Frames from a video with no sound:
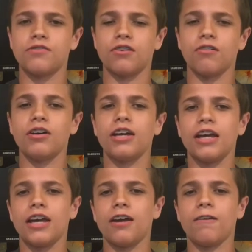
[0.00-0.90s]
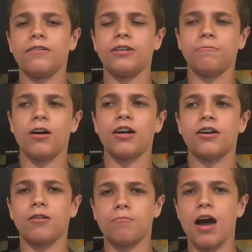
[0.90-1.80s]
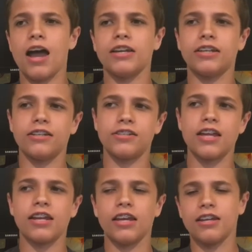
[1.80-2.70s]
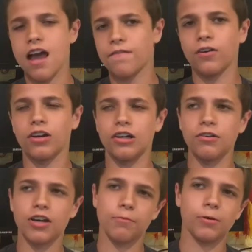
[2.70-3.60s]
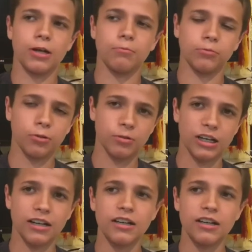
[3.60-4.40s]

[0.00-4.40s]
so Harry and Ron and Hermione and Ginny and Neville and a newcomer named Luna